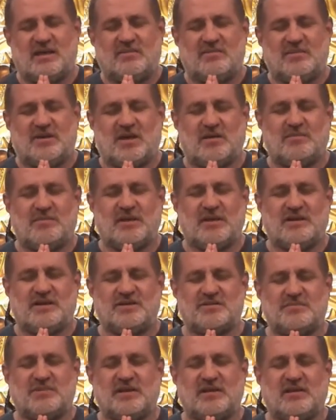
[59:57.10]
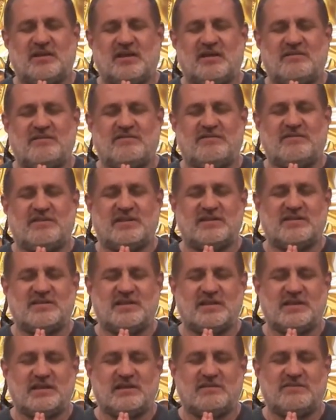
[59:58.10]
May all beings be loved and
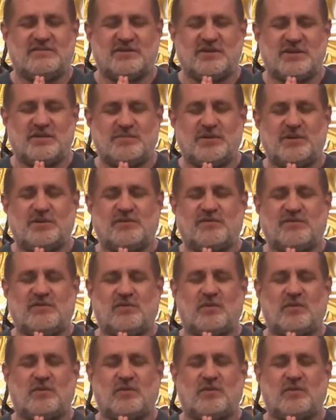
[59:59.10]
seen for the beautiful,